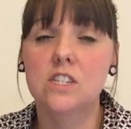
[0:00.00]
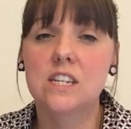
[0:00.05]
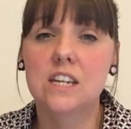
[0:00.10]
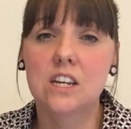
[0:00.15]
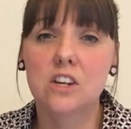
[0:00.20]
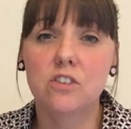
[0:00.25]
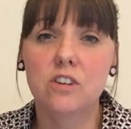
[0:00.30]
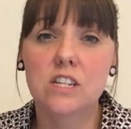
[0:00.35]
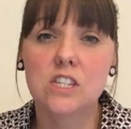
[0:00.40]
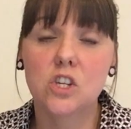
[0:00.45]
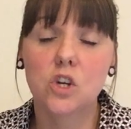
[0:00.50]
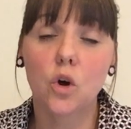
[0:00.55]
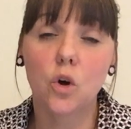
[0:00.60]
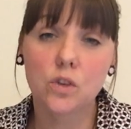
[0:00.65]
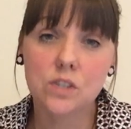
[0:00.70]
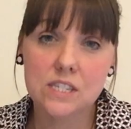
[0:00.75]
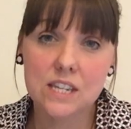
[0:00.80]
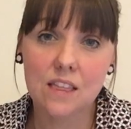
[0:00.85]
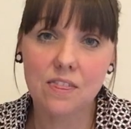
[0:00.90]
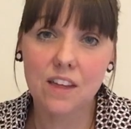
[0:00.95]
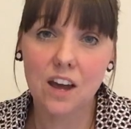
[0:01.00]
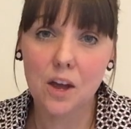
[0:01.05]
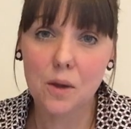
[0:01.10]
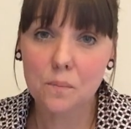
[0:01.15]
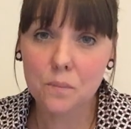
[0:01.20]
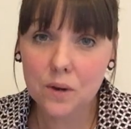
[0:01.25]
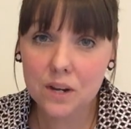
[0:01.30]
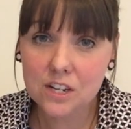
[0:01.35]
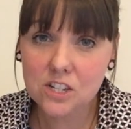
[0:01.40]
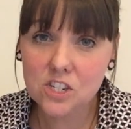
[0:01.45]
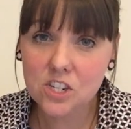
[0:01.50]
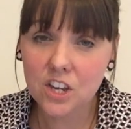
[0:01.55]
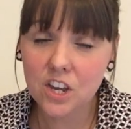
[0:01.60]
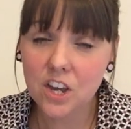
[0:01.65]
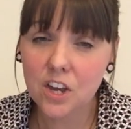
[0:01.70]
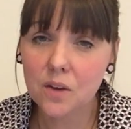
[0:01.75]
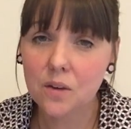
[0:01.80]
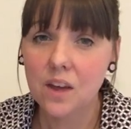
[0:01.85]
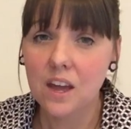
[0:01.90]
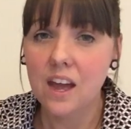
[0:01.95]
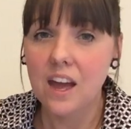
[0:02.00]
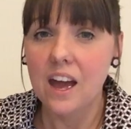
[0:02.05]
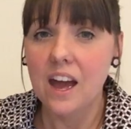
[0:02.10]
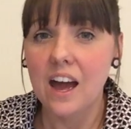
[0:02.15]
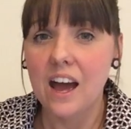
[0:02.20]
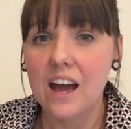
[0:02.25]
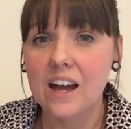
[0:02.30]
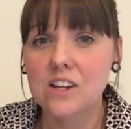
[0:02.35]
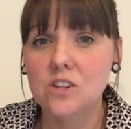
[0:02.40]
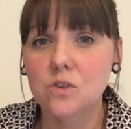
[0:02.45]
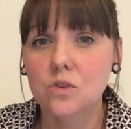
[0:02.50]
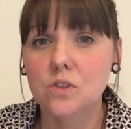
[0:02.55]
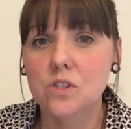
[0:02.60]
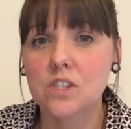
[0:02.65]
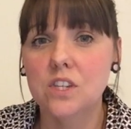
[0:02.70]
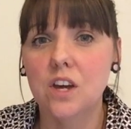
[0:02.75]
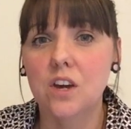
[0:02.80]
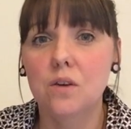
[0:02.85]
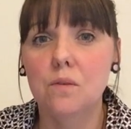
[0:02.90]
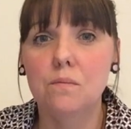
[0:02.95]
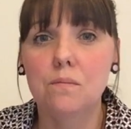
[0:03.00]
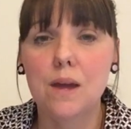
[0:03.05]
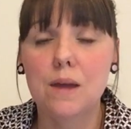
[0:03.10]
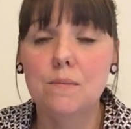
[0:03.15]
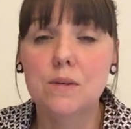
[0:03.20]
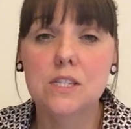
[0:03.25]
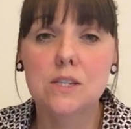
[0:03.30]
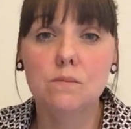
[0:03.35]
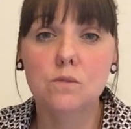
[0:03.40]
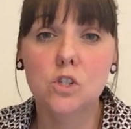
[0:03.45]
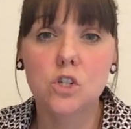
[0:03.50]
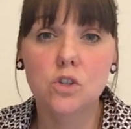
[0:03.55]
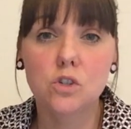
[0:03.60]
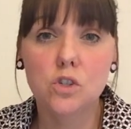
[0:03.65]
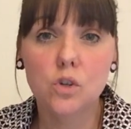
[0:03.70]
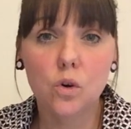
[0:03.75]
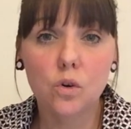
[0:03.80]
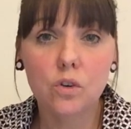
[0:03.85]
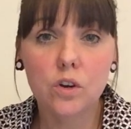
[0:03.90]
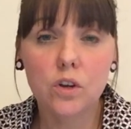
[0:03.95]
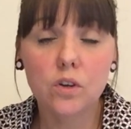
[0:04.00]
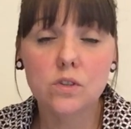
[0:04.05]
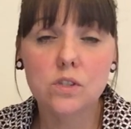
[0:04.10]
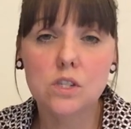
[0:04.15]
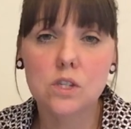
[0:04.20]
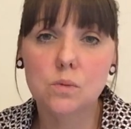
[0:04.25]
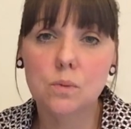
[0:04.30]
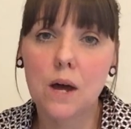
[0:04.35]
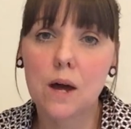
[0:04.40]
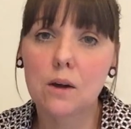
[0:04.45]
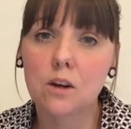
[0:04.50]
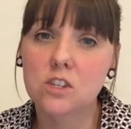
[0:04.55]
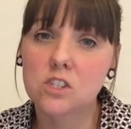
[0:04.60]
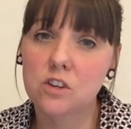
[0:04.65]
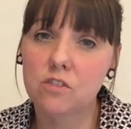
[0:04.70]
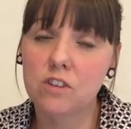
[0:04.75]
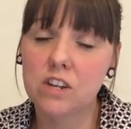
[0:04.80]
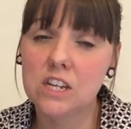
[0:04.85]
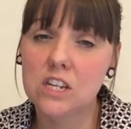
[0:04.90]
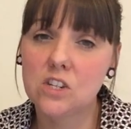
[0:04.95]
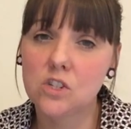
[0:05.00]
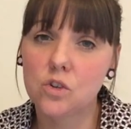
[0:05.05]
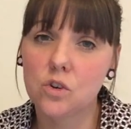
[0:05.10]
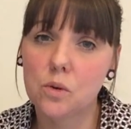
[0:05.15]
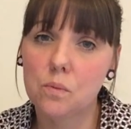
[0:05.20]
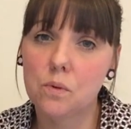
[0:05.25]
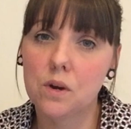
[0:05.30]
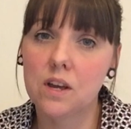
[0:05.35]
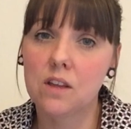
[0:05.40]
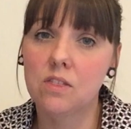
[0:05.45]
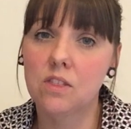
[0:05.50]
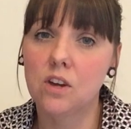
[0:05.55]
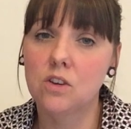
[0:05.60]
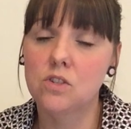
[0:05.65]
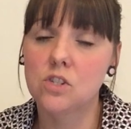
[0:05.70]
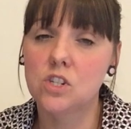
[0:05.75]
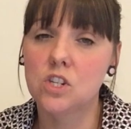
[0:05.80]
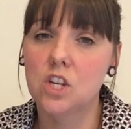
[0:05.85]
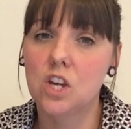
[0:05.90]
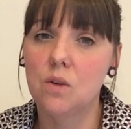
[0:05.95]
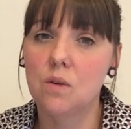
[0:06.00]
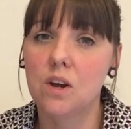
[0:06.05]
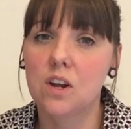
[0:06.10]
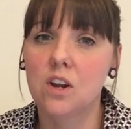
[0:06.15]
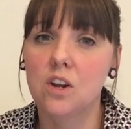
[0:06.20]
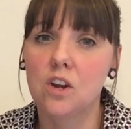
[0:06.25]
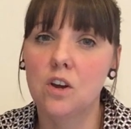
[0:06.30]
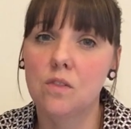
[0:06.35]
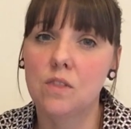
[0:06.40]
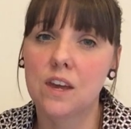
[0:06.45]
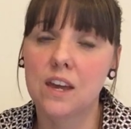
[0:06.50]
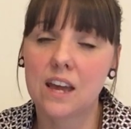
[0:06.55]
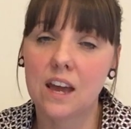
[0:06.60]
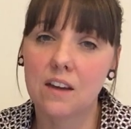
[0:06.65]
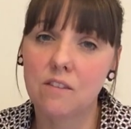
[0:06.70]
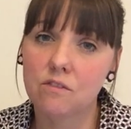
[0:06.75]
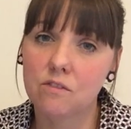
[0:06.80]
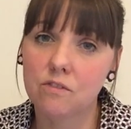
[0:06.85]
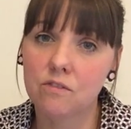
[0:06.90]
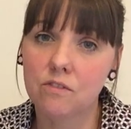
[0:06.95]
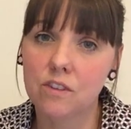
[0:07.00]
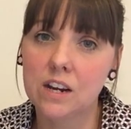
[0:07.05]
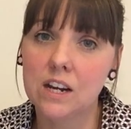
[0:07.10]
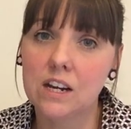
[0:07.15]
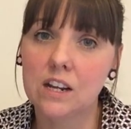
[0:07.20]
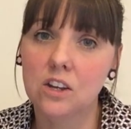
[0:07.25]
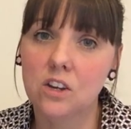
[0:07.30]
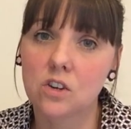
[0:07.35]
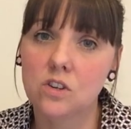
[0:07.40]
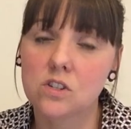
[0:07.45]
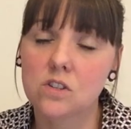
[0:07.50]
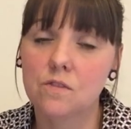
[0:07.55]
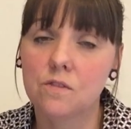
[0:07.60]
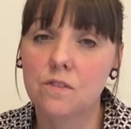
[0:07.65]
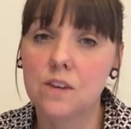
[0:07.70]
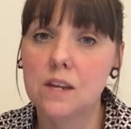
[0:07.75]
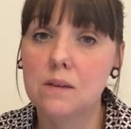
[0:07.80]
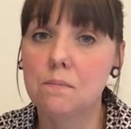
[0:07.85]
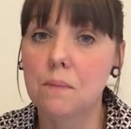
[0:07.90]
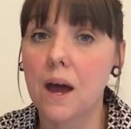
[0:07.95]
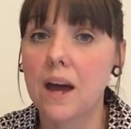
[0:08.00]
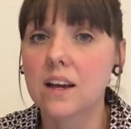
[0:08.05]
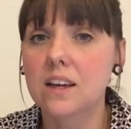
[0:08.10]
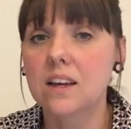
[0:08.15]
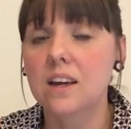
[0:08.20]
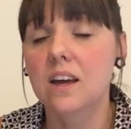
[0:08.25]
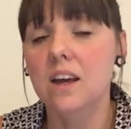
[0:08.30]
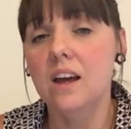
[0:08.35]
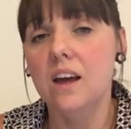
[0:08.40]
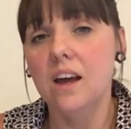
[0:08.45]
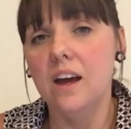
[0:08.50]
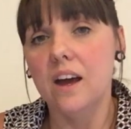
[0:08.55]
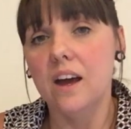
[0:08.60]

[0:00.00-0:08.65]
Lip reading: like to increase the content that I bring to you, and also maybe some tutorials as well, because I really enjoy bringing those to you and I know they get really good feedback.